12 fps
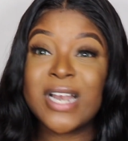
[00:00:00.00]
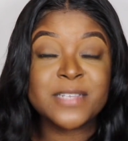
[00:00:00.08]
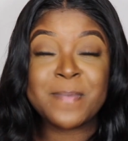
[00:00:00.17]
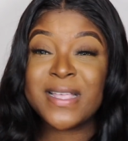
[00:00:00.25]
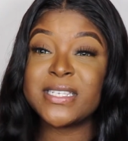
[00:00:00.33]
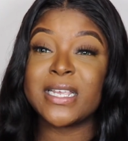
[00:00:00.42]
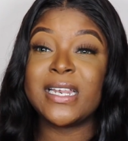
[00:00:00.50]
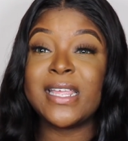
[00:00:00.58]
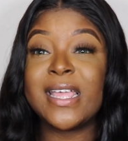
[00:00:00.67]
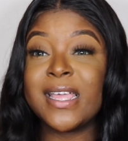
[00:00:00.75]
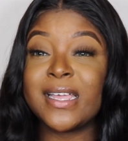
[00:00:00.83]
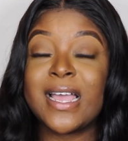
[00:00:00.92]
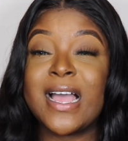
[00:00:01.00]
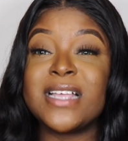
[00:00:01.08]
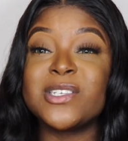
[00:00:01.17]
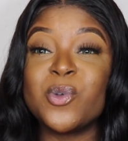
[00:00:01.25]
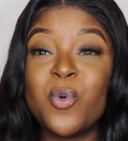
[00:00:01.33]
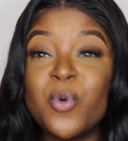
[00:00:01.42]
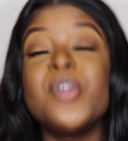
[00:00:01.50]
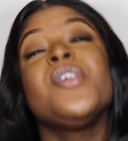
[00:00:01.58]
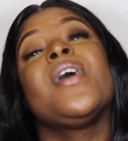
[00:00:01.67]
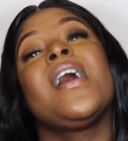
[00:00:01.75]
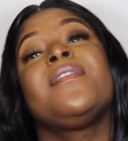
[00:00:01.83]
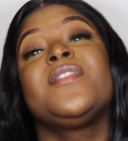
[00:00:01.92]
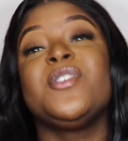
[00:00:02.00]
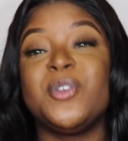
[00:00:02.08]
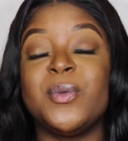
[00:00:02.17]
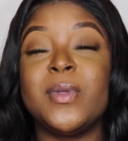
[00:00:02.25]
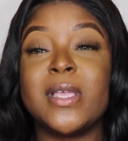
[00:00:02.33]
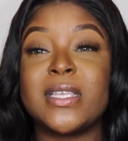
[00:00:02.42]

that's basically it, guys. All you have to do